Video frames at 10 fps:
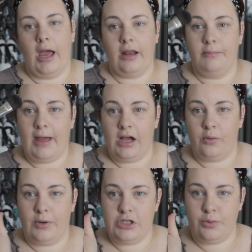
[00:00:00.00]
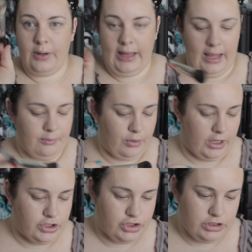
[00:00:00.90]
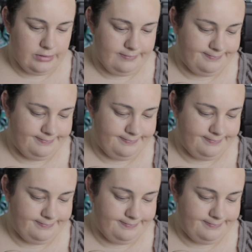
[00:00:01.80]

and a MAC 128 brush.